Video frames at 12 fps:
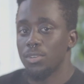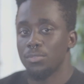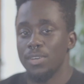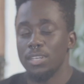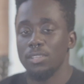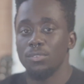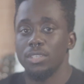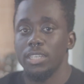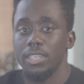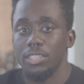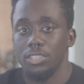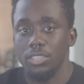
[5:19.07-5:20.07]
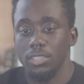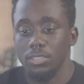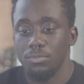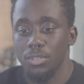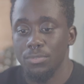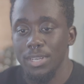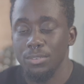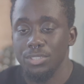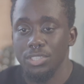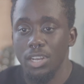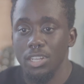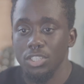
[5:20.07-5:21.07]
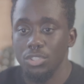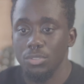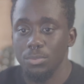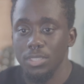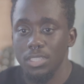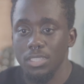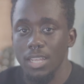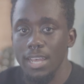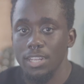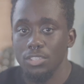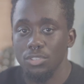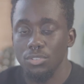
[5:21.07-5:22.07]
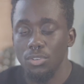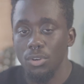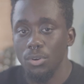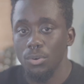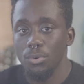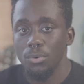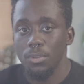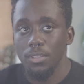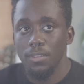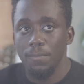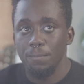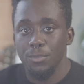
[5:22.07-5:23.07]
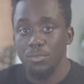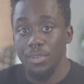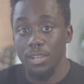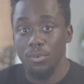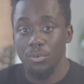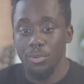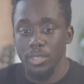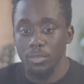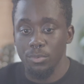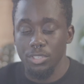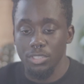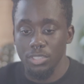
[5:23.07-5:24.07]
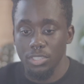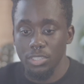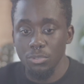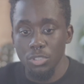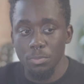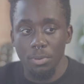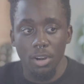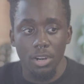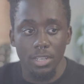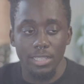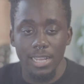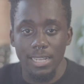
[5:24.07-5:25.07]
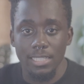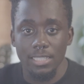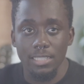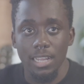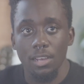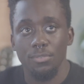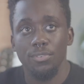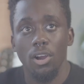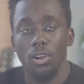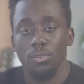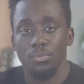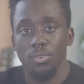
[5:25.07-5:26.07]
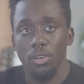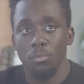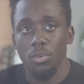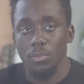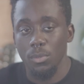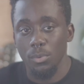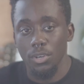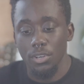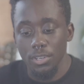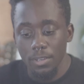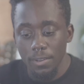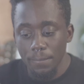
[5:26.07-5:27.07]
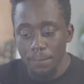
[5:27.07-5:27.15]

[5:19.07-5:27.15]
for the final location, for the final shots, we decided to go to Van Cortlandt, which is this huge park that's not far from where we were.